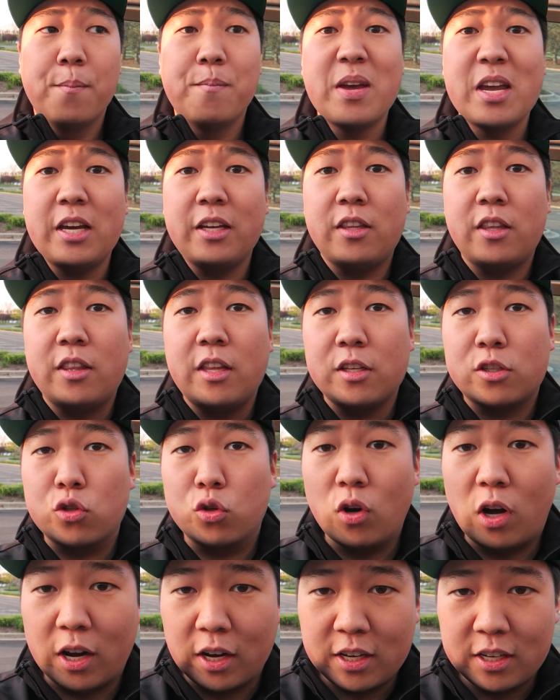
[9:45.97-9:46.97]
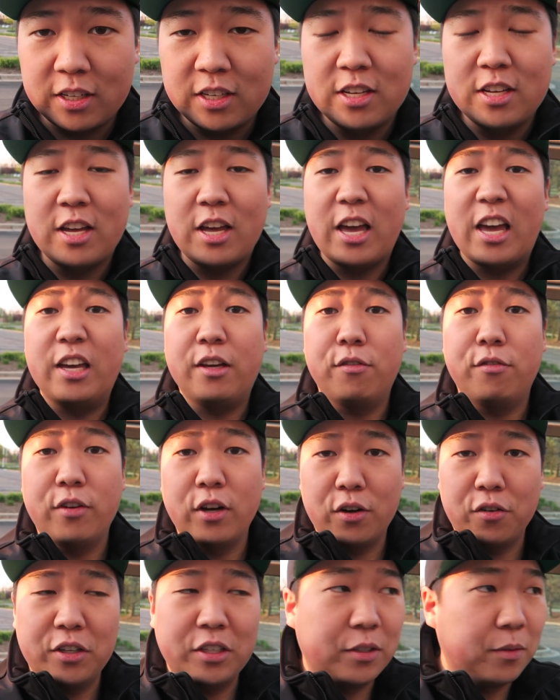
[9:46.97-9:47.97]
made the truck a
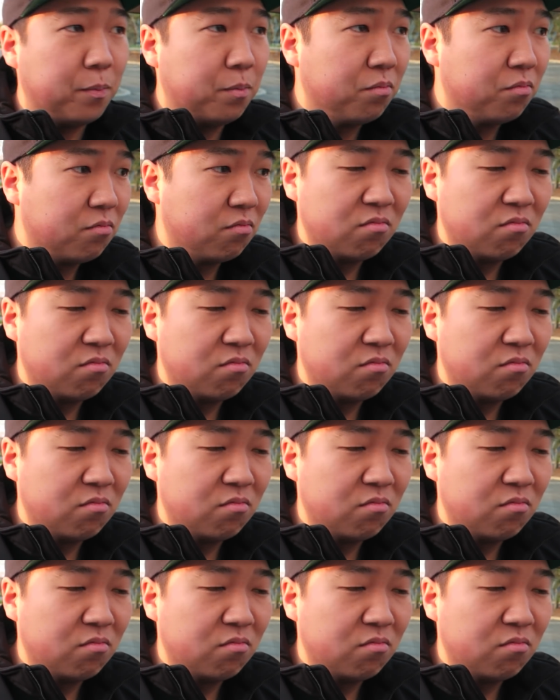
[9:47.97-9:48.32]
very